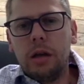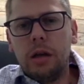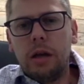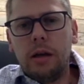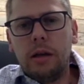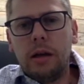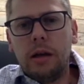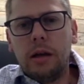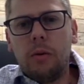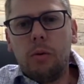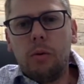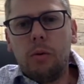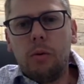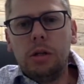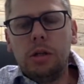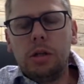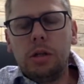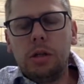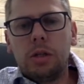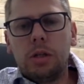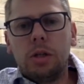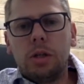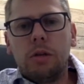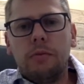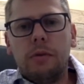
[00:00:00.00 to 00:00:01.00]
and I wonder
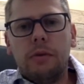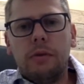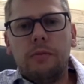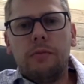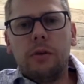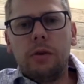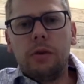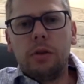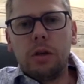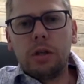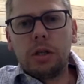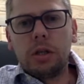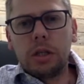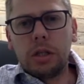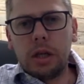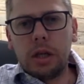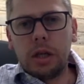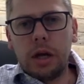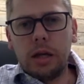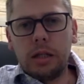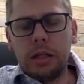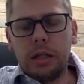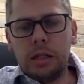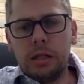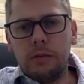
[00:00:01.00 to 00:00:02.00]
sort of if other
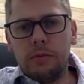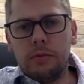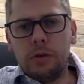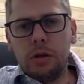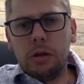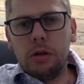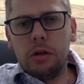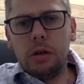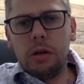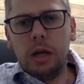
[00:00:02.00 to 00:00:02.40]
societies have done